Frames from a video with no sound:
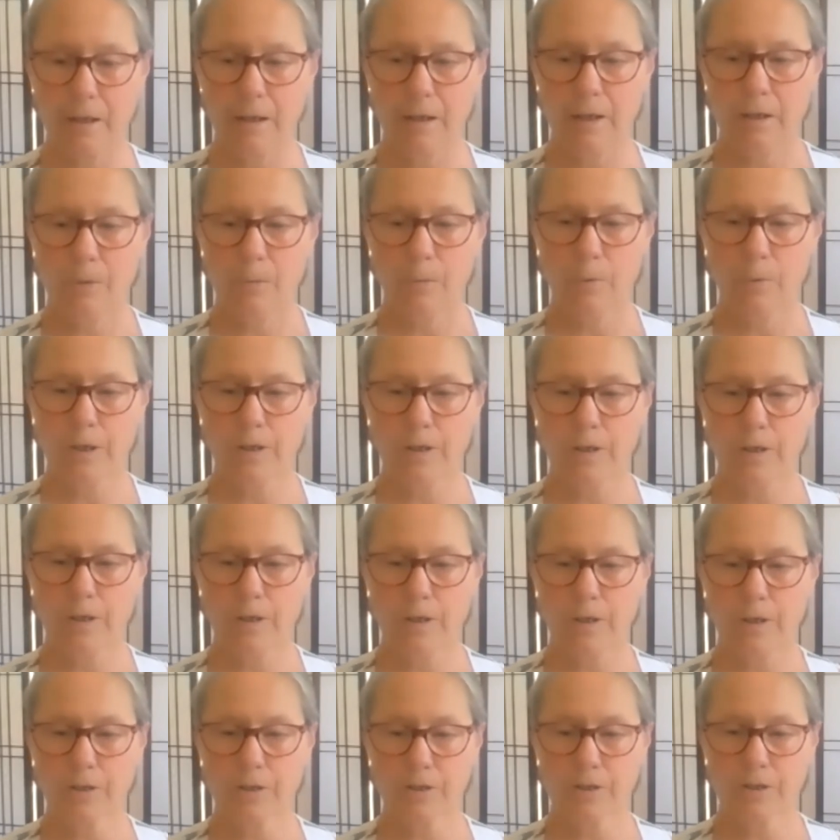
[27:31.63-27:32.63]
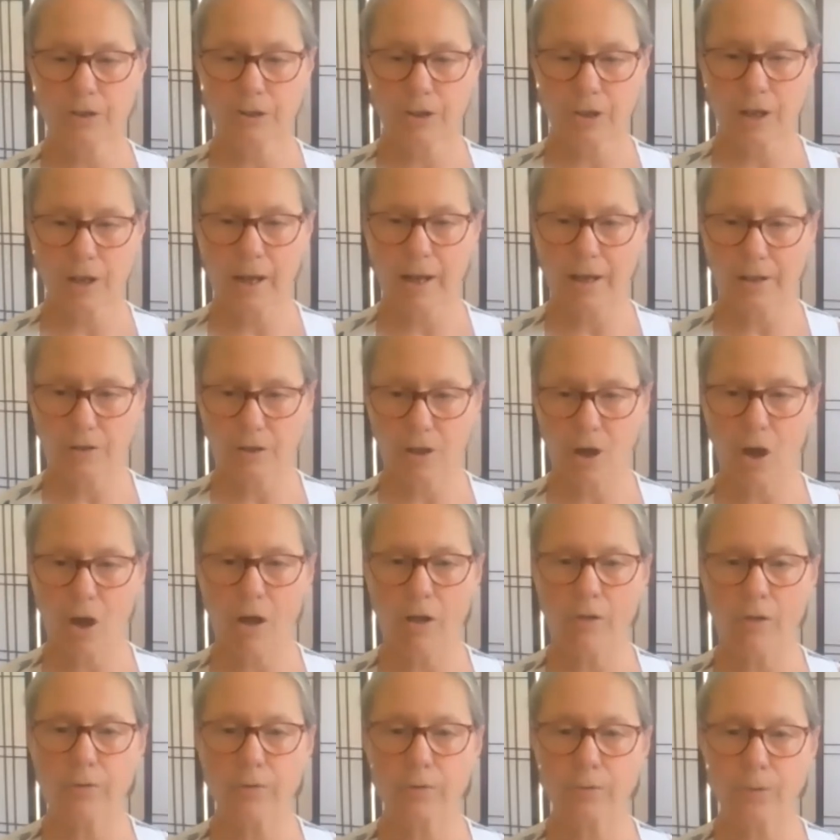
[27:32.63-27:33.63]
was she had
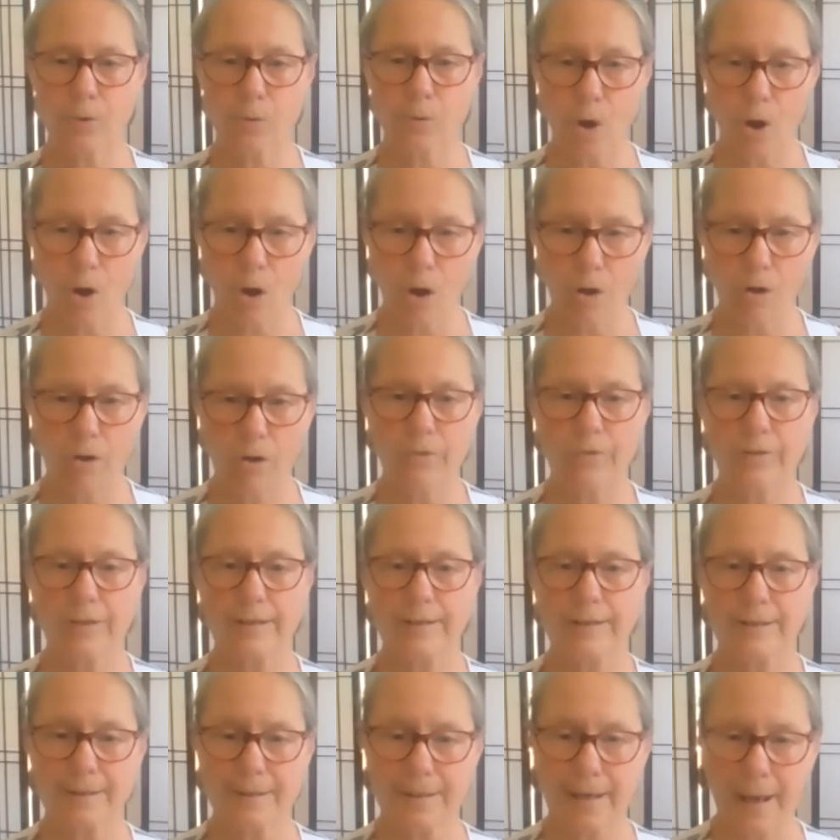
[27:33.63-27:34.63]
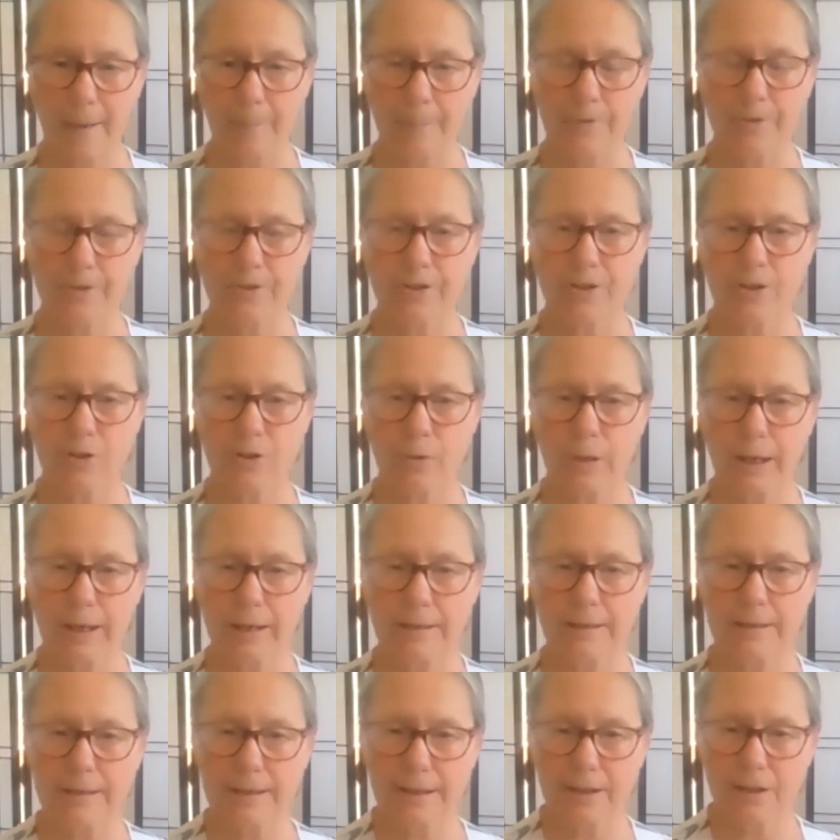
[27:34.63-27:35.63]
gone through all the steps, the
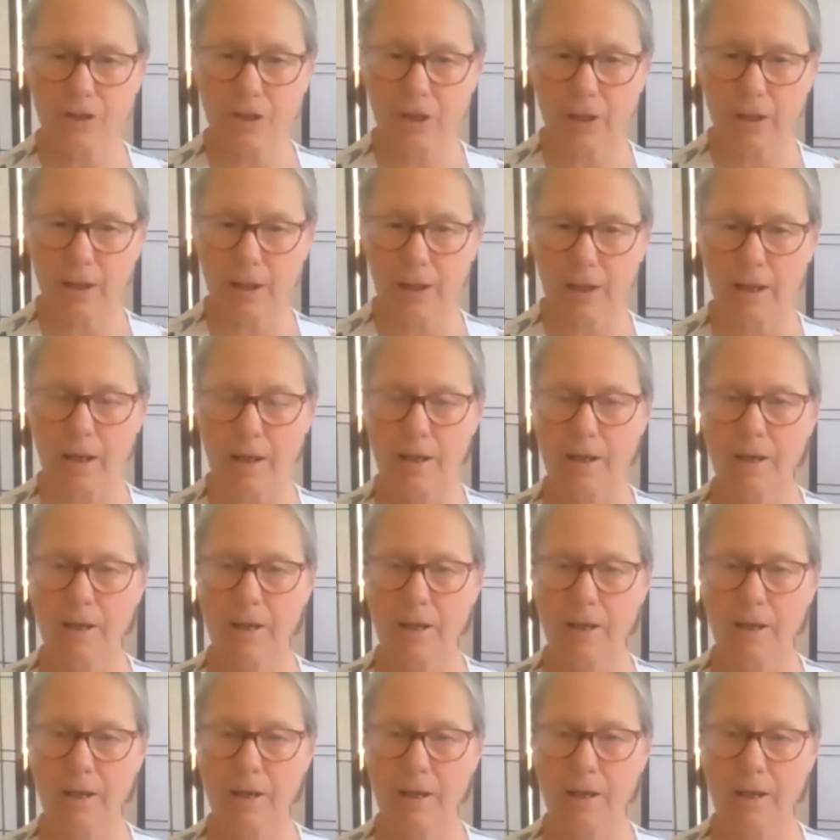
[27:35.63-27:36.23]
transitioning